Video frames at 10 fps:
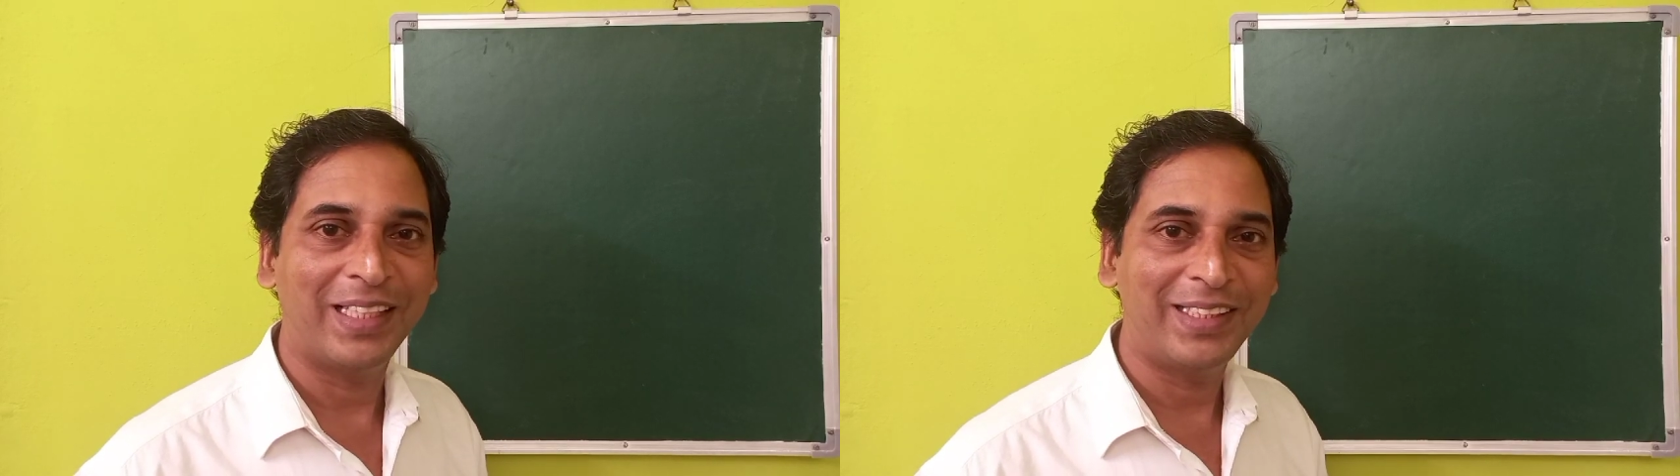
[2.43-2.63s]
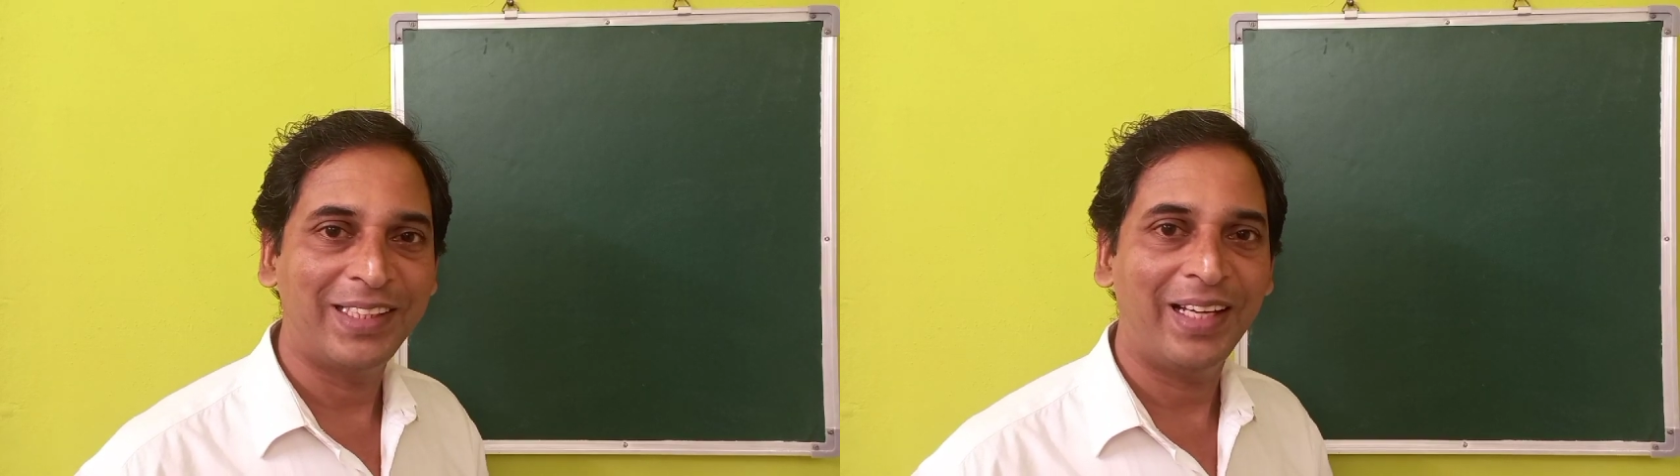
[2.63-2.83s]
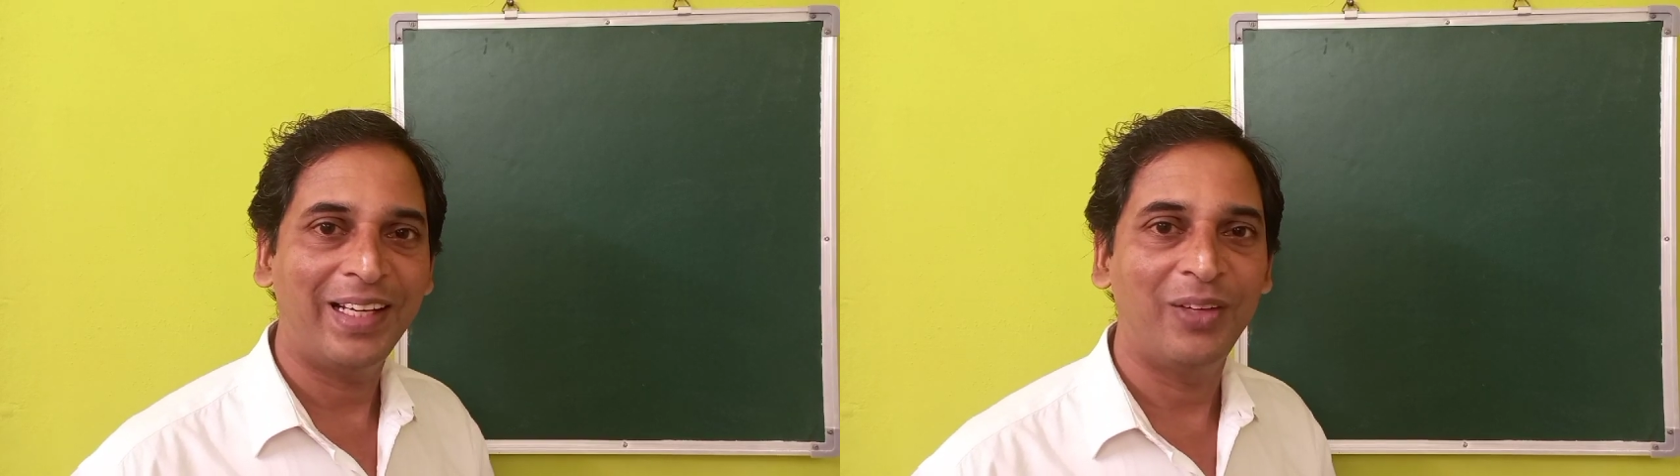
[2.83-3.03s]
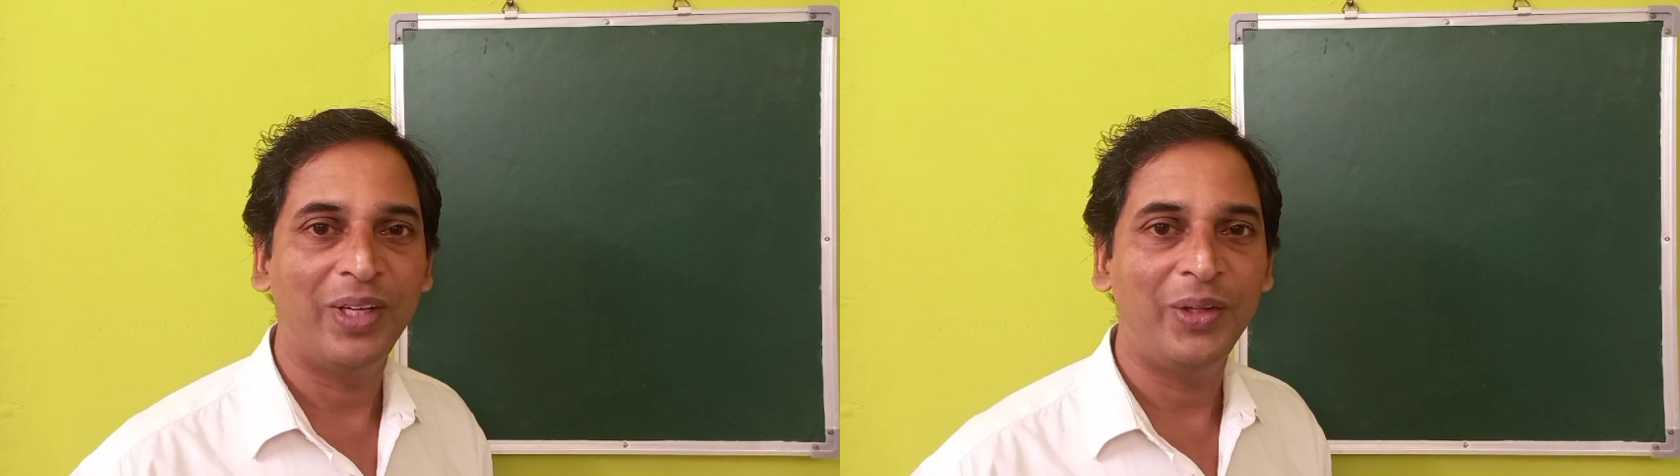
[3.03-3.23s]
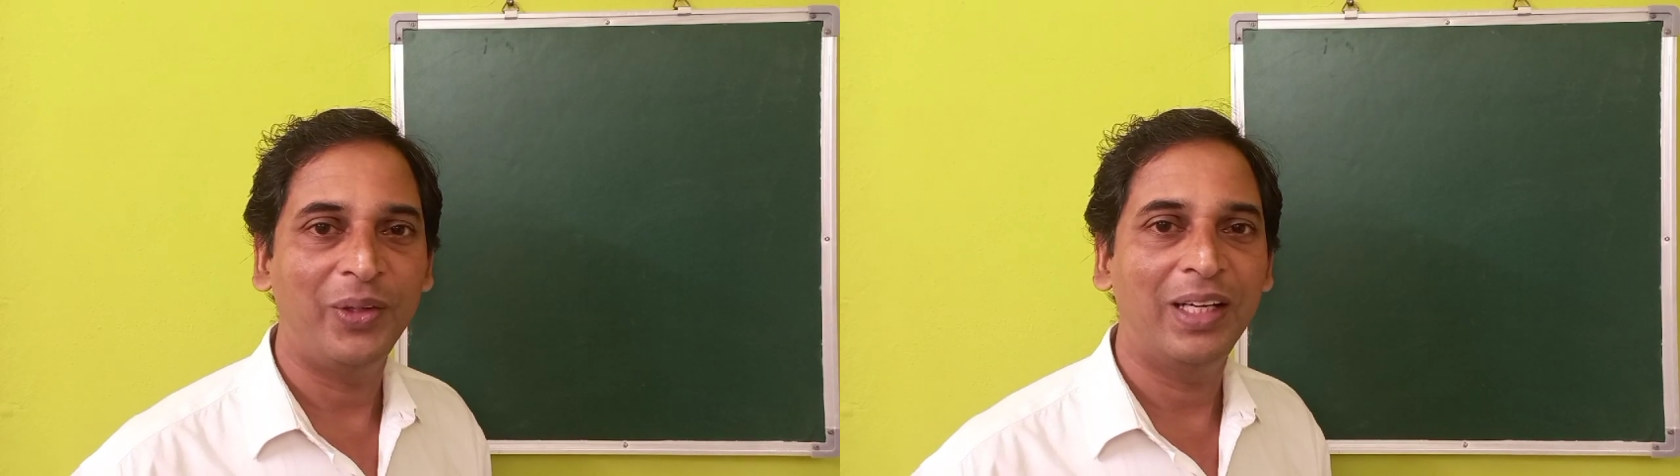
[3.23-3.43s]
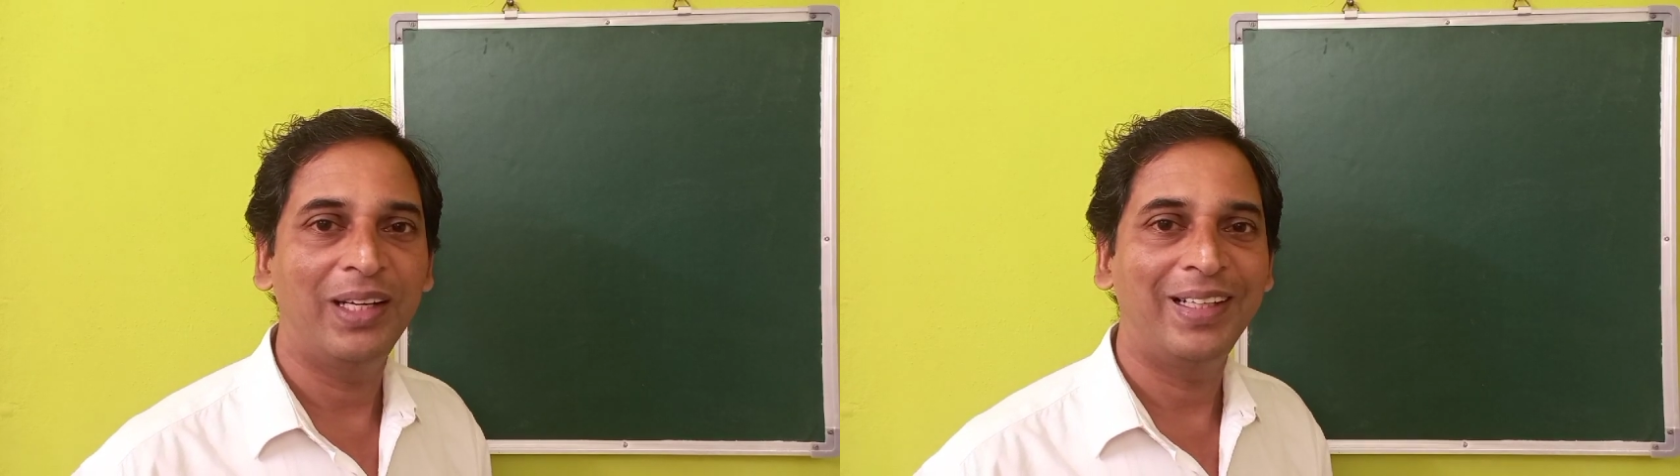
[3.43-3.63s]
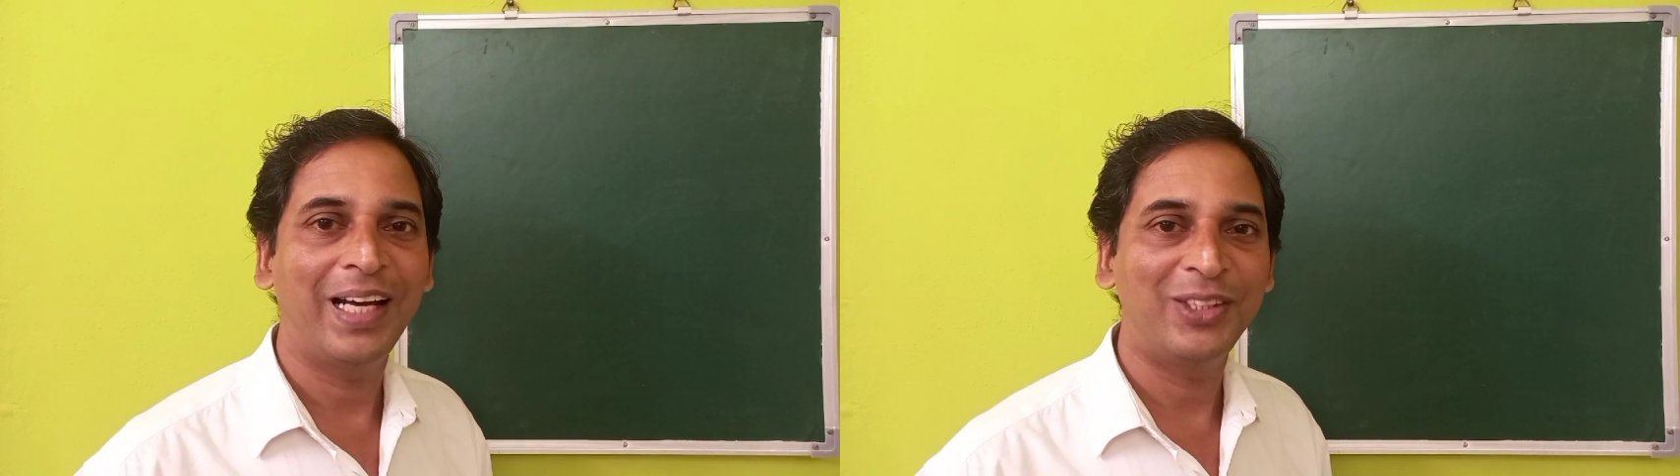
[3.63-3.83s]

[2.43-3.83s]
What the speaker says: a channel where you can learn high